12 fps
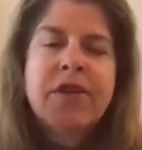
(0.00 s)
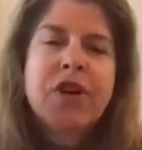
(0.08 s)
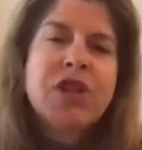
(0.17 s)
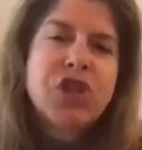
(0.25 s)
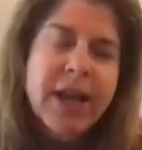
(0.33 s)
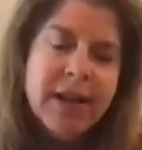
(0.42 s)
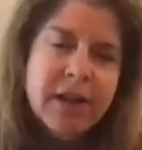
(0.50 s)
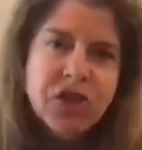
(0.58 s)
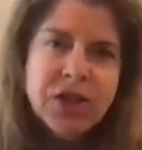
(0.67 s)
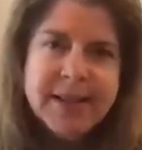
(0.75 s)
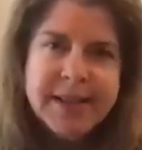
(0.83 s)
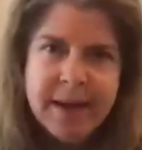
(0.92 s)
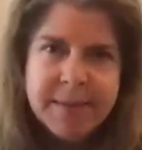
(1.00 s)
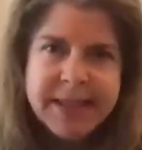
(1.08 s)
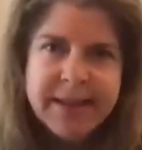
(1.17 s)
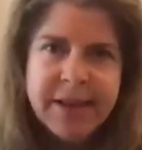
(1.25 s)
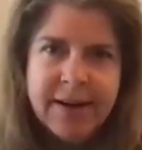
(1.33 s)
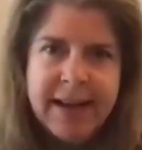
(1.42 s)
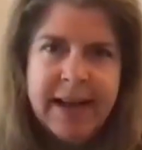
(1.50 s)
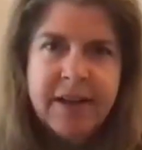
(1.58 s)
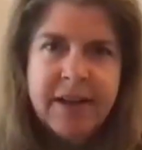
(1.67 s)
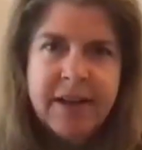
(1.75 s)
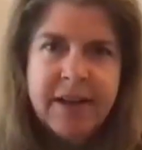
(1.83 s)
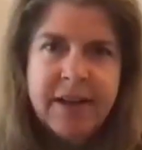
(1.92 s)
very challenging times in their
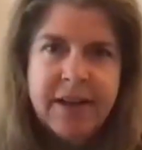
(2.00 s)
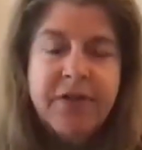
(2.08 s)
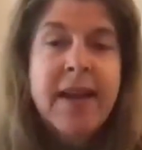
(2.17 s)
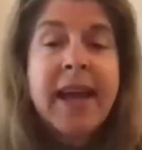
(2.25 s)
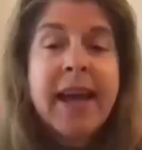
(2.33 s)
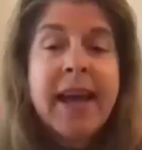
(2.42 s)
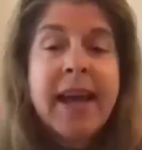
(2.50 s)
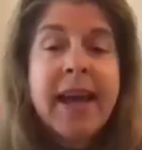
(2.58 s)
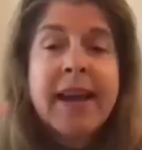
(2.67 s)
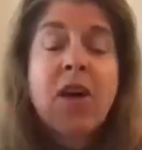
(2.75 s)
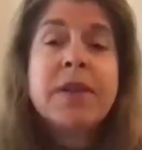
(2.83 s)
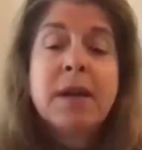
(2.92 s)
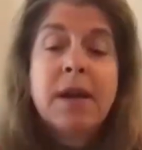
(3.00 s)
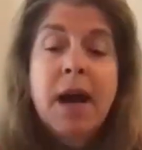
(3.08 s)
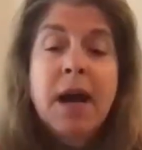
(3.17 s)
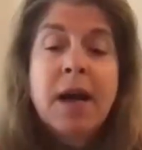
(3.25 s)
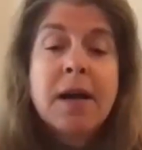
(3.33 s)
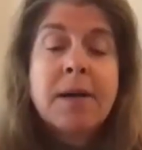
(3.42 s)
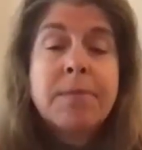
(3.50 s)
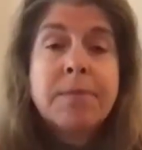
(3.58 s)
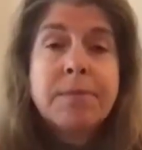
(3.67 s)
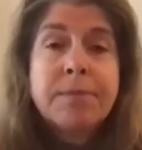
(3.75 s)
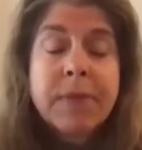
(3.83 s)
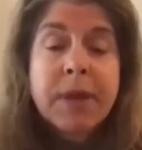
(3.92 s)
life, and I help them
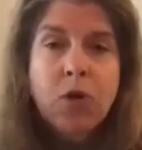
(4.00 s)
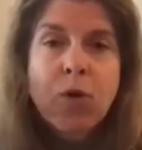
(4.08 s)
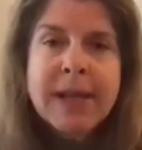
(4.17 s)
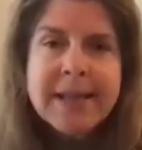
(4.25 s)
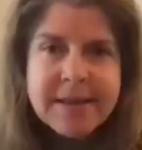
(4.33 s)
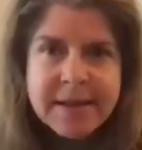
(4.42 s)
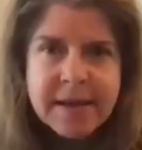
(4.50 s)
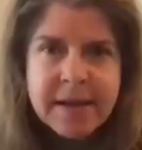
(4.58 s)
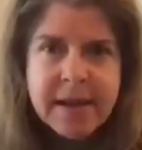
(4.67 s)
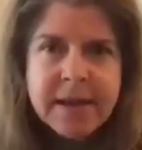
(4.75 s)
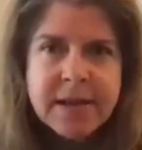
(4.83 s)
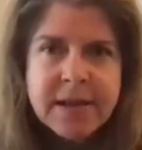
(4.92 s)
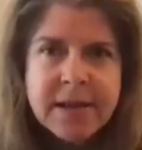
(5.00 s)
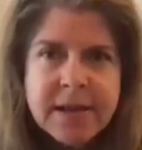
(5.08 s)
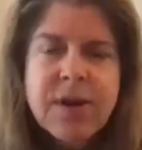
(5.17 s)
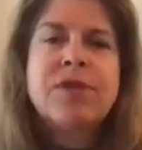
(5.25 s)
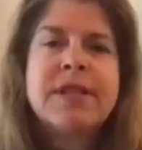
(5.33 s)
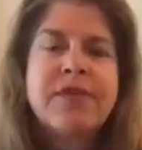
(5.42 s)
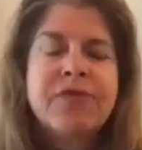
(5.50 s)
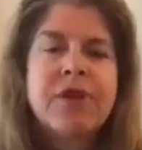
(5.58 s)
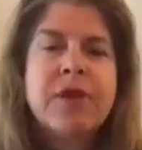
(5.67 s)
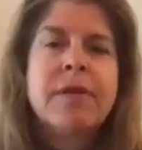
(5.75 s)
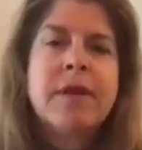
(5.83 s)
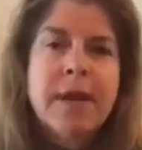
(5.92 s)
holistically. So I use
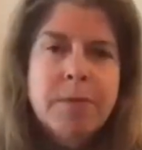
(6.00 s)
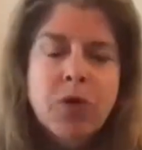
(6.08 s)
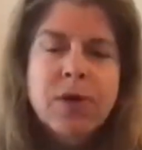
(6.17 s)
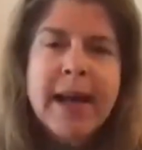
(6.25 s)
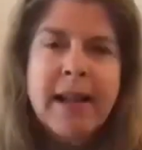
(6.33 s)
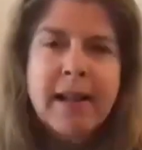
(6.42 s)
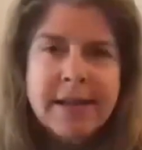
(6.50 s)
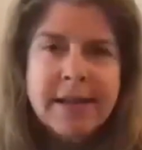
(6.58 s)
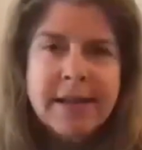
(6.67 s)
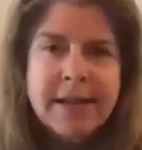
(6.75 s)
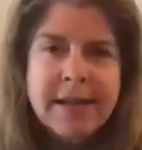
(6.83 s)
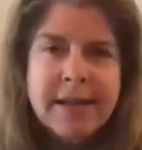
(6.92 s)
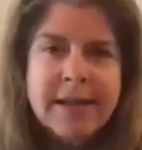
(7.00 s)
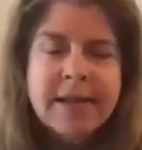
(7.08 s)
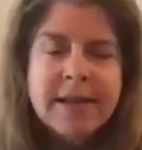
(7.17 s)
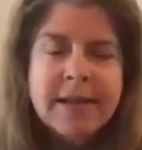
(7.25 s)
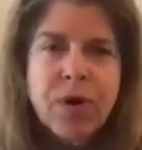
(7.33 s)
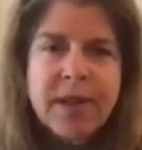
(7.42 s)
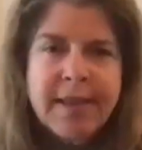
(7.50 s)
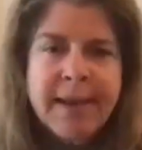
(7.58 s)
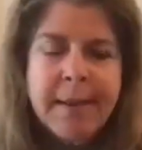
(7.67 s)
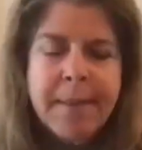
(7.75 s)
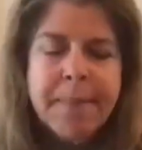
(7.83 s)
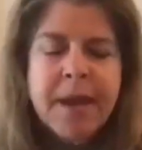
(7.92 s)
different modalities to
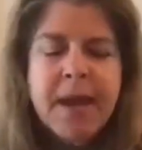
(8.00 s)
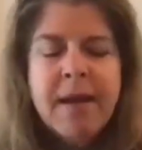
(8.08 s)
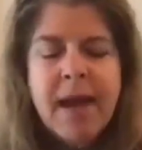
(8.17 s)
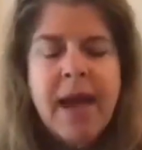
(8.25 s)
support them.